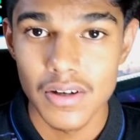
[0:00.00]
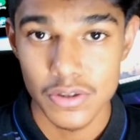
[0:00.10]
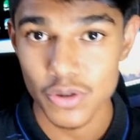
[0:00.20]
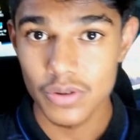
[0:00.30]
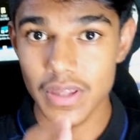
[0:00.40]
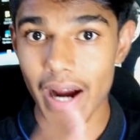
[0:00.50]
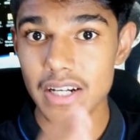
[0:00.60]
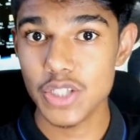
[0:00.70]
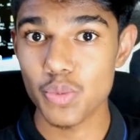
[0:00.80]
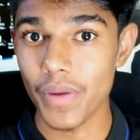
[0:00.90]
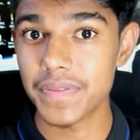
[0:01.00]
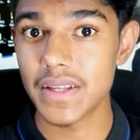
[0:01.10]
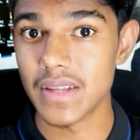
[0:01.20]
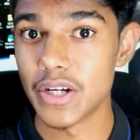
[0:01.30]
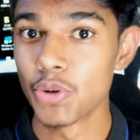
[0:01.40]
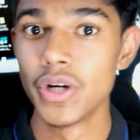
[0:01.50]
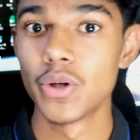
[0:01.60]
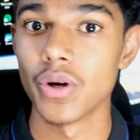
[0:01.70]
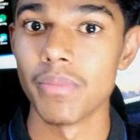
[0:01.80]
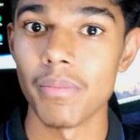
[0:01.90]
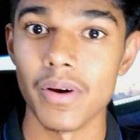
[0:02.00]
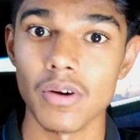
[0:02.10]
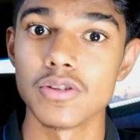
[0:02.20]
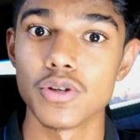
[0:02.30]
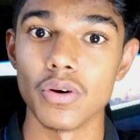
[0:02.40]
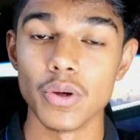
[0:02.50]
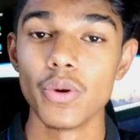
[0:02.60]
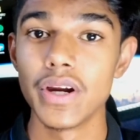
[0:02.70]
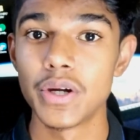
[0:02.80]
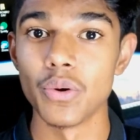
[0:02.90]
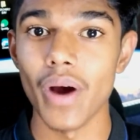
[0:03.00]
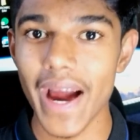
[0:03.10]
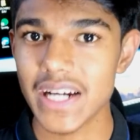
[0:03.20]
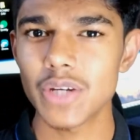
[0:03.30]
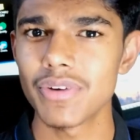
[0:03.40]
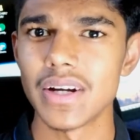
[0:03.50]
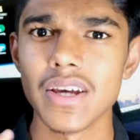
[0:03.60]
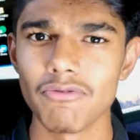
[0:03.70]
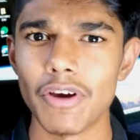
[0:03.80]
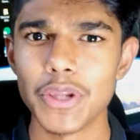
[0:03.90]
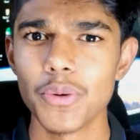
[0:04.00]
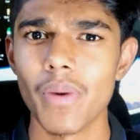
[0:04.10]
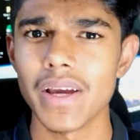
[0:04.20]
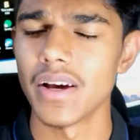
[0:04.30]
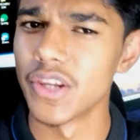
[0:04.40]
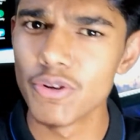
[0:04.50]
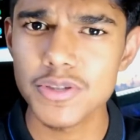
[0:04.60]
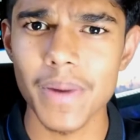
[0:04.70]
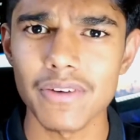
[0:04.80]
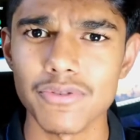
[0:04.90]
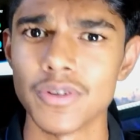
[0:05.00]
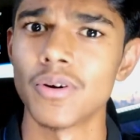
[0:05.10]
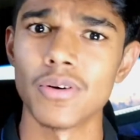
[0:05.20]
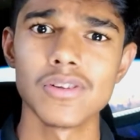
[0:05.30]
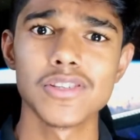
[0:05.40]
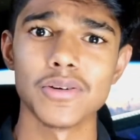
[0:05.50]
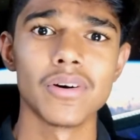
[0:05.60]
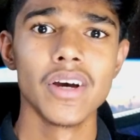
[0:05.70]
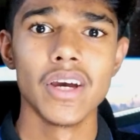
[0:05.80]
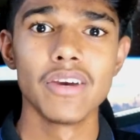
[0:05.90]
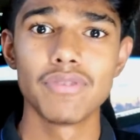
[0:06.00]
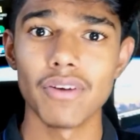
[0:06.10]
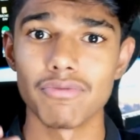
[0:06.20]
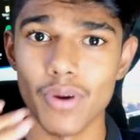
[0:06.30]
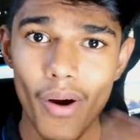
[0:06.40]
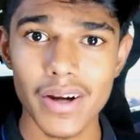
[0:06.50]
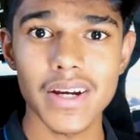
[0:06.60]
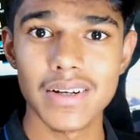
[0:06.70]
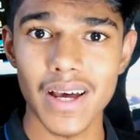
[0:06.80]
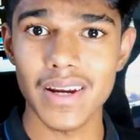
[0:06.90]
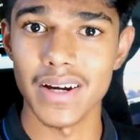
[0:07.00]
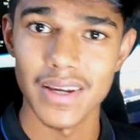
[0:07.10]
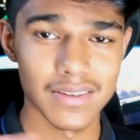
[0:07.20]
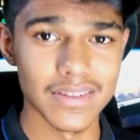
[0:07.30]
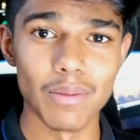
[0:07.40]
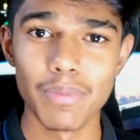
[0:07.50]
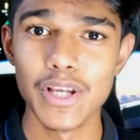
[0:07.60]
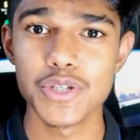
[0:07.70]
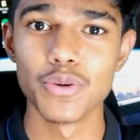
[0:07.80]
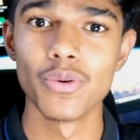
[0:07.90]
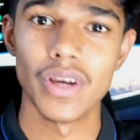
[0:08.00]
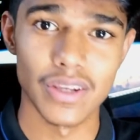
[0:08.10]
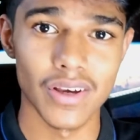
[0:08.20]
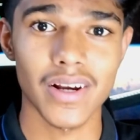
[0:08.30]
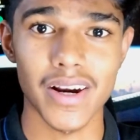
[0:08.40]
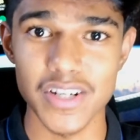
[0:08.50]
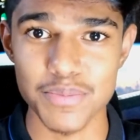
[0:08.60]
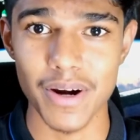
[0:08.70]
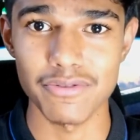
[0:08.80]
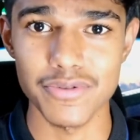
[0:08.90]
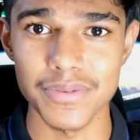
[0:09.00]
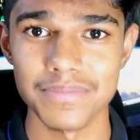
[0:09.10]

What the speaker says: So that is one thing that you need to remember also. You need to activate when you buy a new smartphone, or also if you have not yet done it, then please do in your current smartphone.